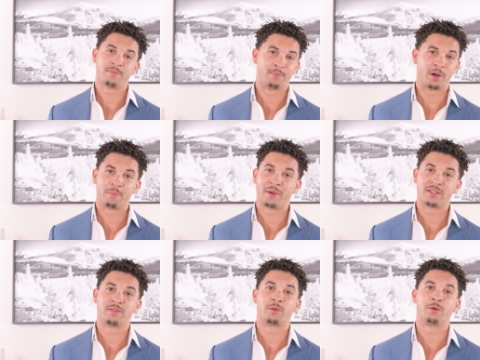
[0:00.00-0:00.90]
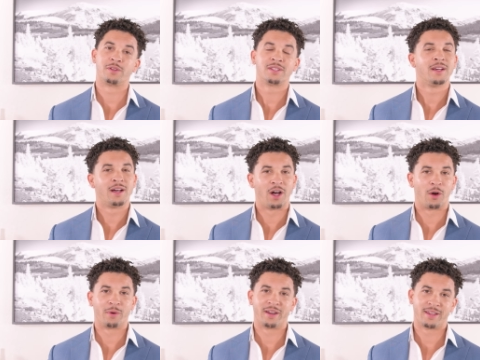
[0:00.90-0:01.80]
Burn pits, of course,
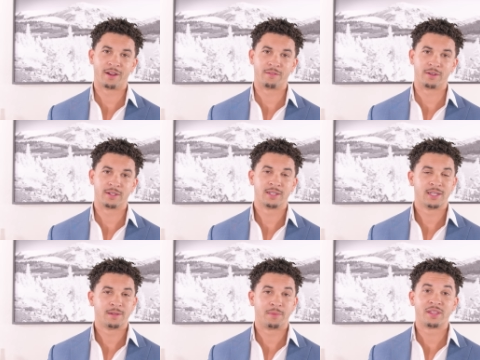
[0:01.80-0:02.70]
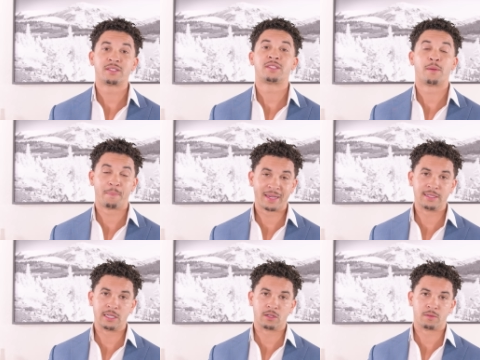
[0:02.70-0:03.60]
already covered. But this is a big
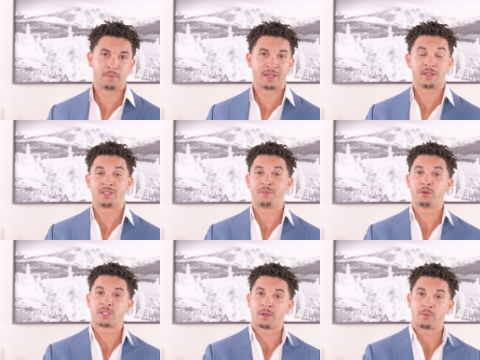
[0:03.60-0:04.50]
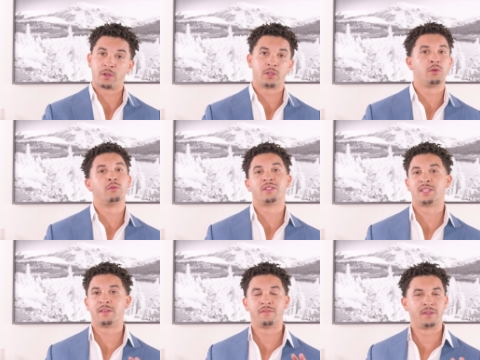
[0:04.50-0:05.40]
deal because if you're someone you
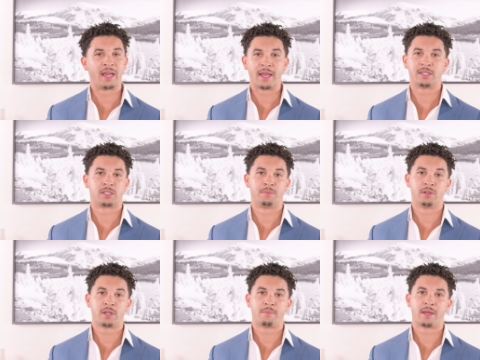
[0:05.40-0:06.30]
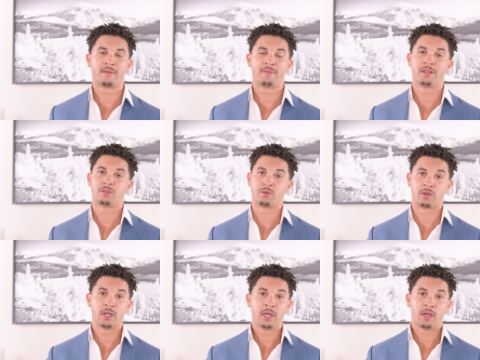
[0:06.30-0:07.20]
receive VA disability benefits
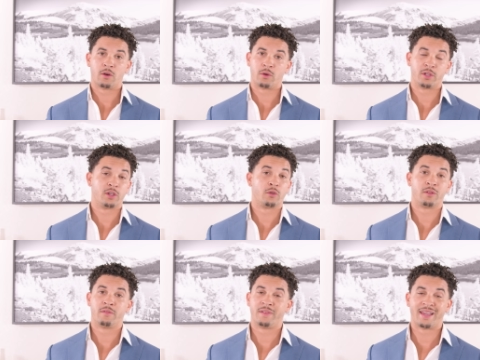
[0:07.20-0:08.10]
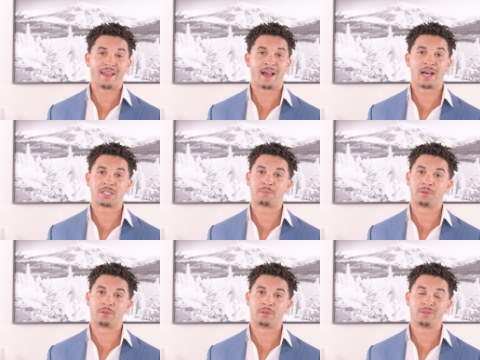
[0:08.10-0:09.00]
or, or you go to the VA
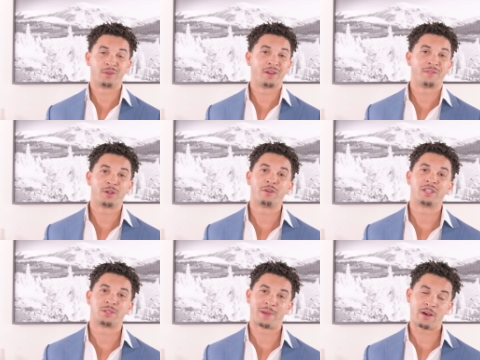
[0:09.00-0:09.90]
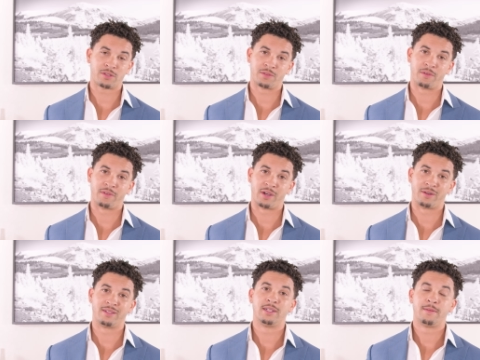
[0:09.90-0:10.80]
hospital or even you're a spouse of a
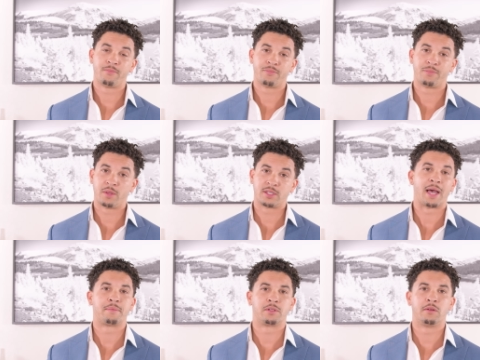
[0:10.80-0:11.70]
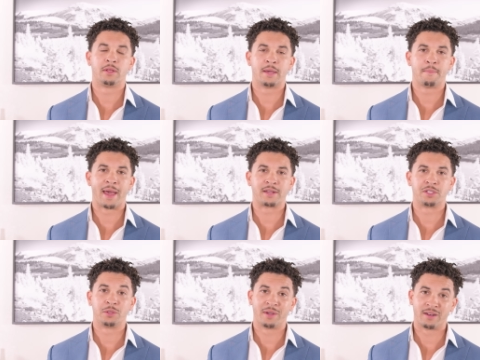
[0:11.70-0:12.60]
veteran, this absolutely
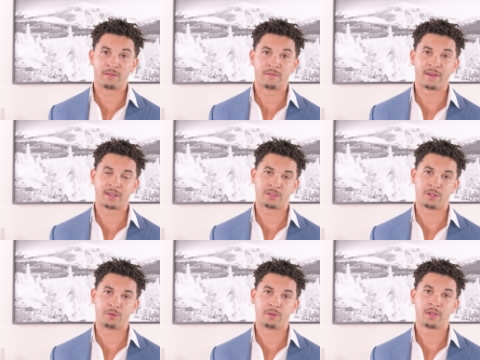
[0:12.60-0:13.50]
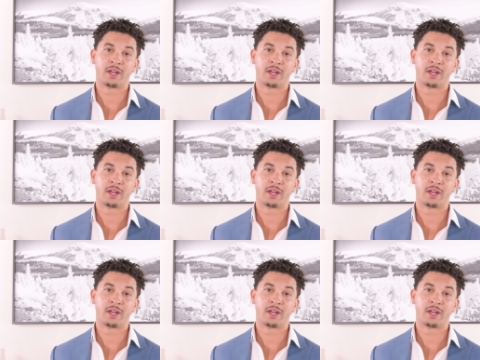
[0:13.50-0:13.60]
impacts you and affects you.